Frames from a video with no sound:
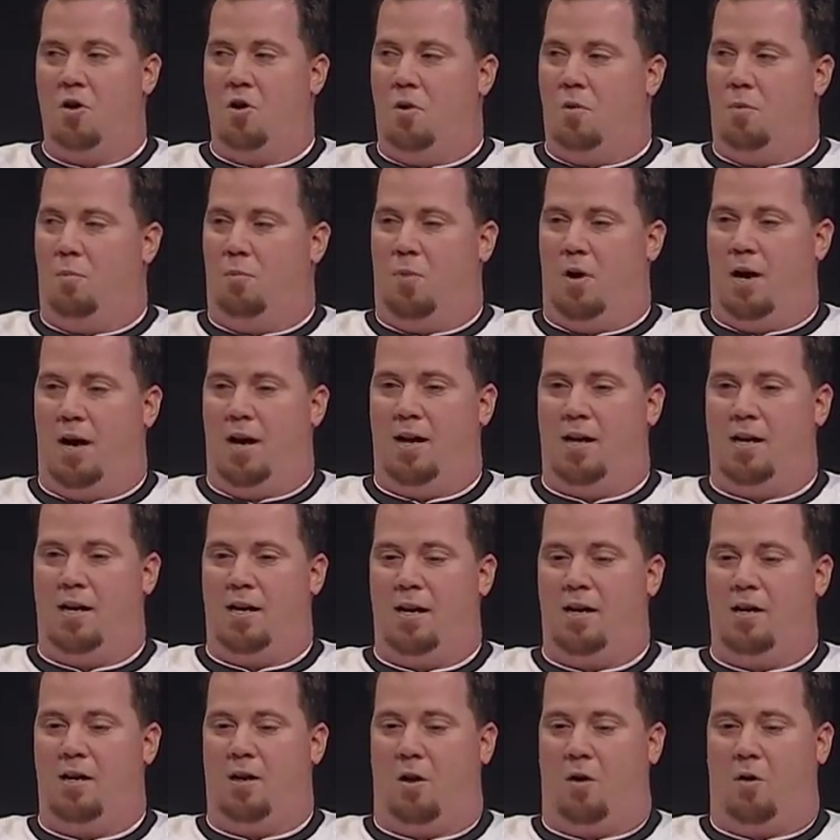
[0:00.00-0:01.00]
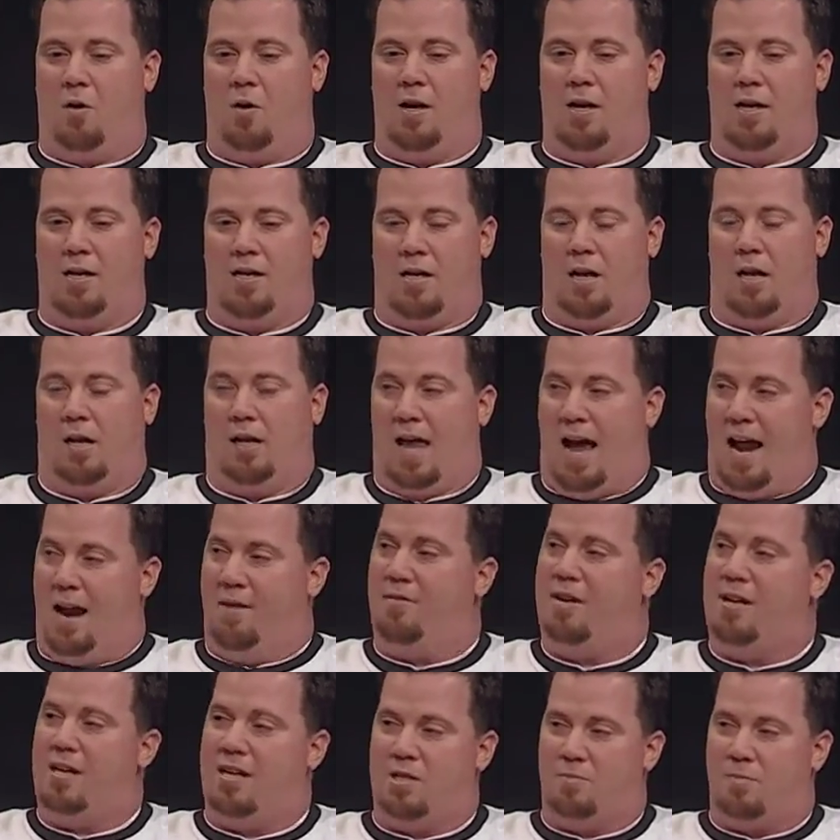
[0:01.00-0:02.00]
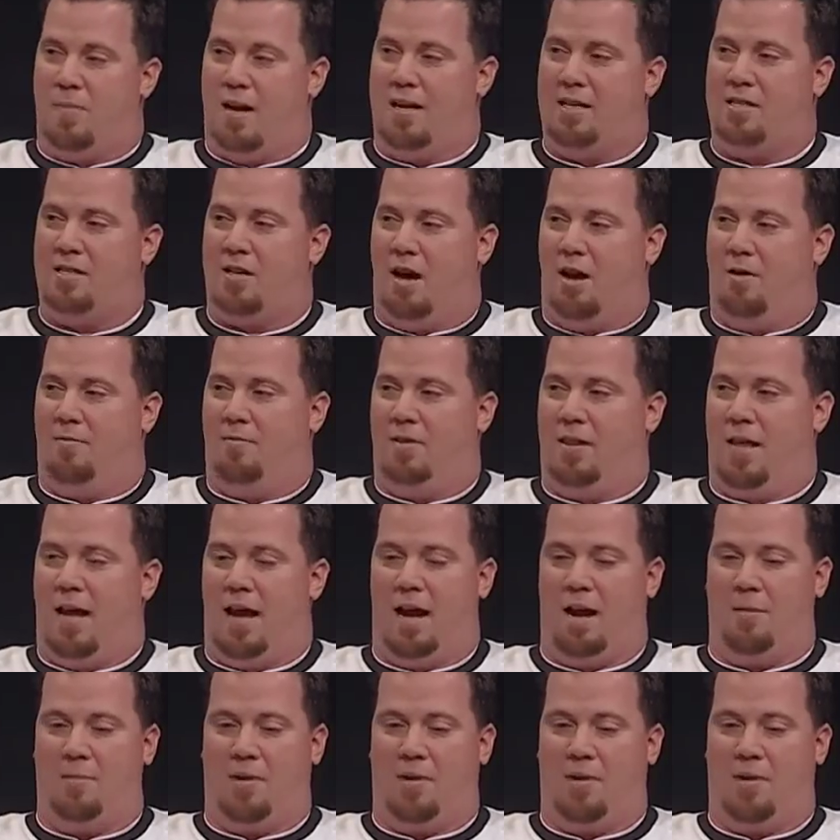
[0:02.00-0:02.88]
but a lot of it is based off of that.